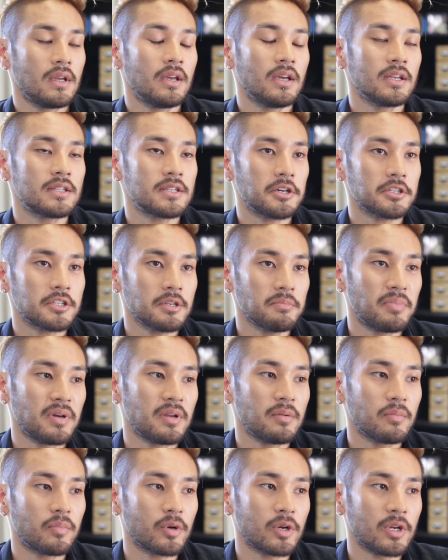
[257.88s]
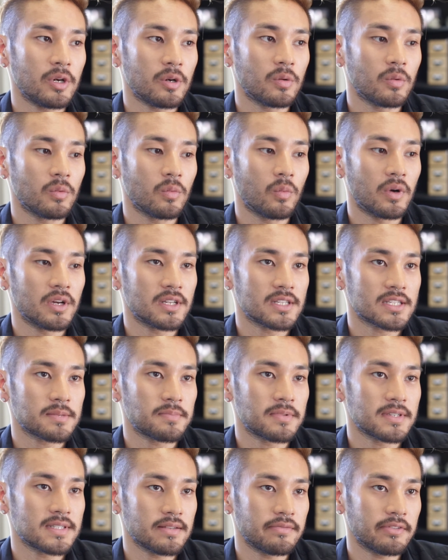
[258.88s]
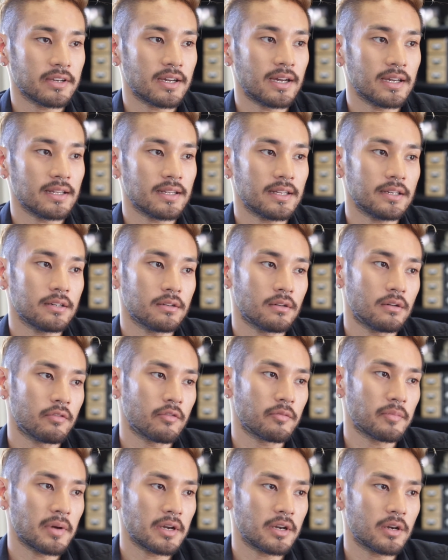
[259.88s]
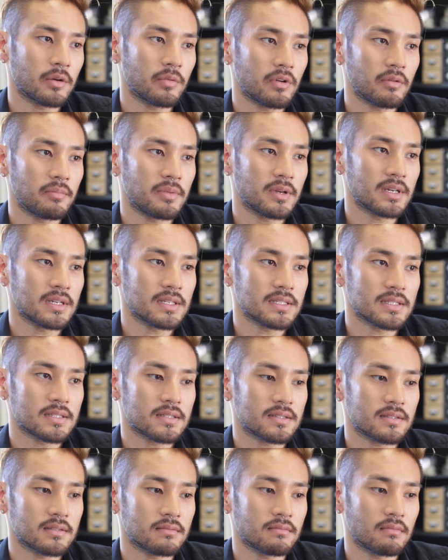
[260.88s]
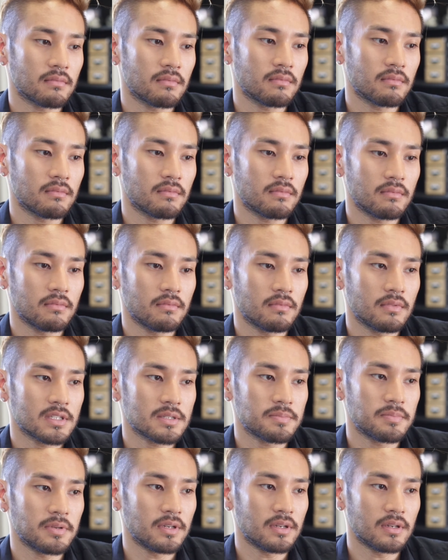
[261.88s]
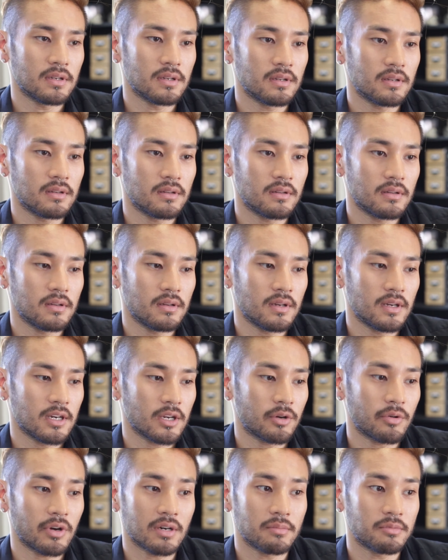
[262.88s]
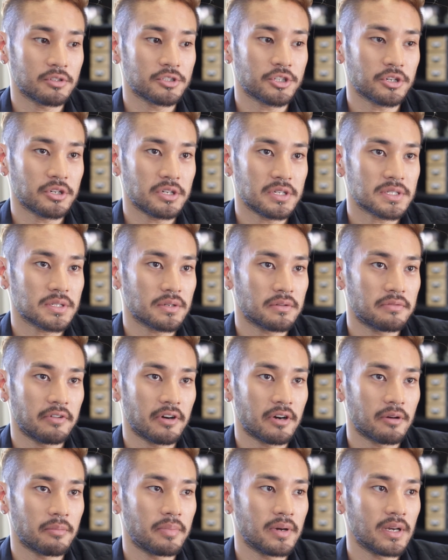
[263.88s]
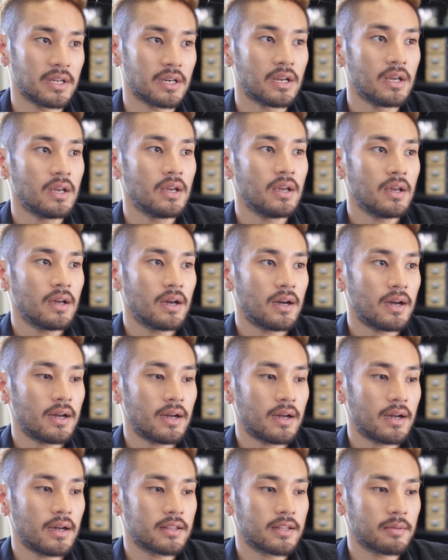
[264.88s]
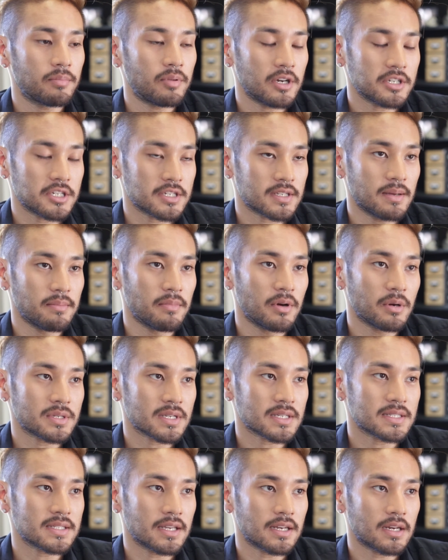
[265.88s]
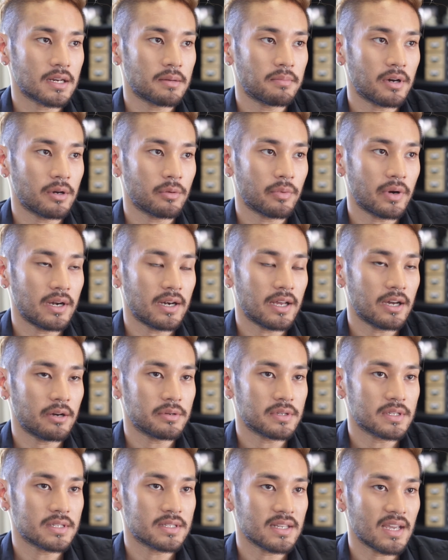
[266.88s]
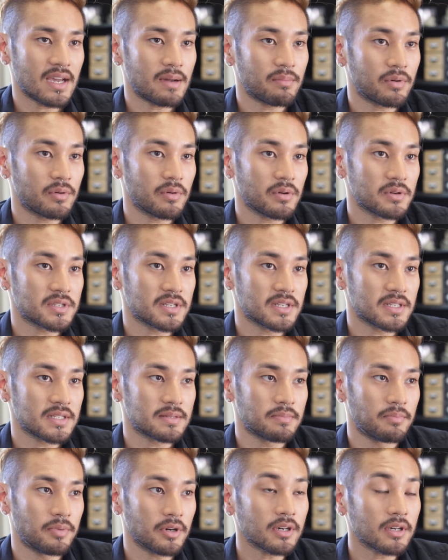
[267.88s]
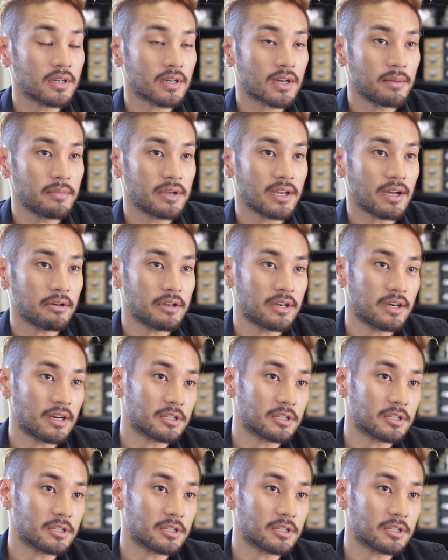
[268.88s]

It's hard to pinpoint one specific highlight over my career because it's been an incredible journey so far, but the project I'm most excited about right now is Amber Rose's book coming out in